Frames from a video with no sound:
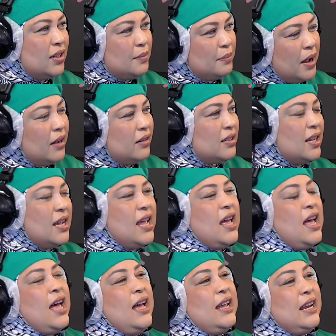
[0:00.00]
about
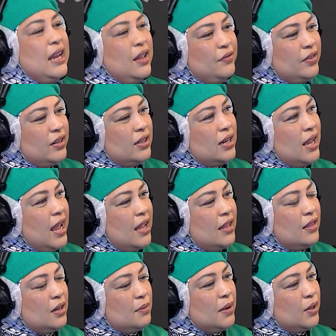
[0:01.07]
11,
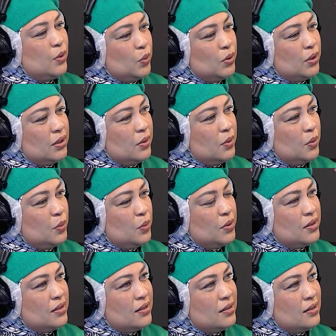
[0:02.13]
and then my daughter
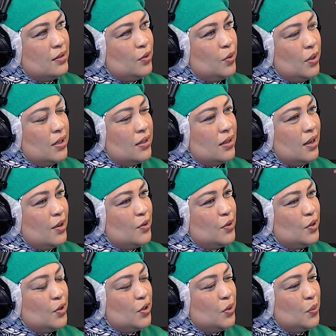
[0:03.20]
was 2 years ago,
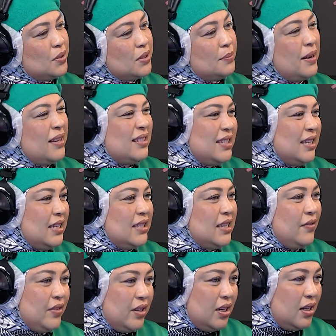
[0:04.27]
so she was about 6,
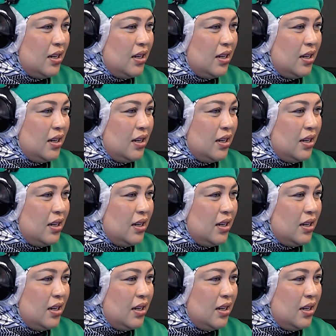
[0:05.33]
7.